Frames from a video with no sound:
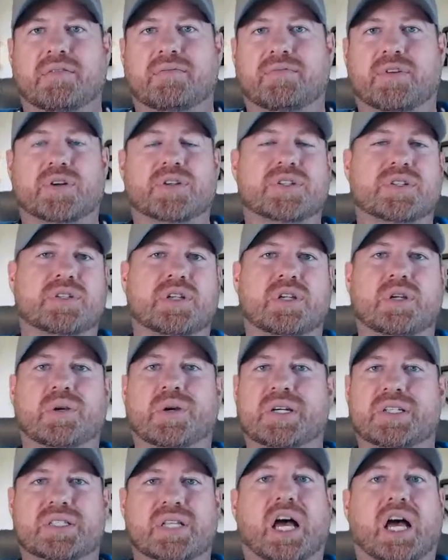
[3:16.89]
versus the
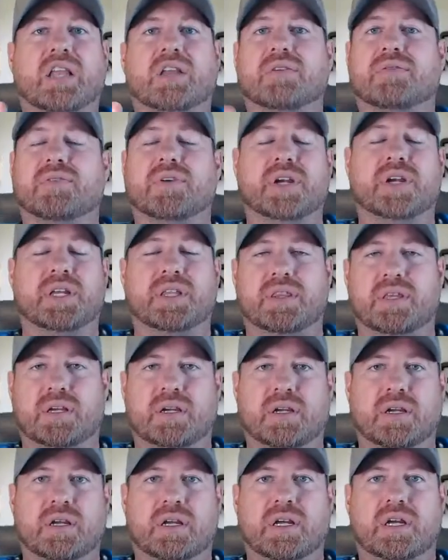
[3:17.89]
US dollar for anything,
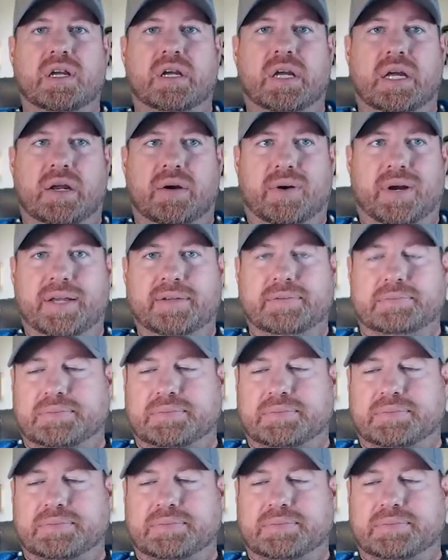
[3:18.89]
right?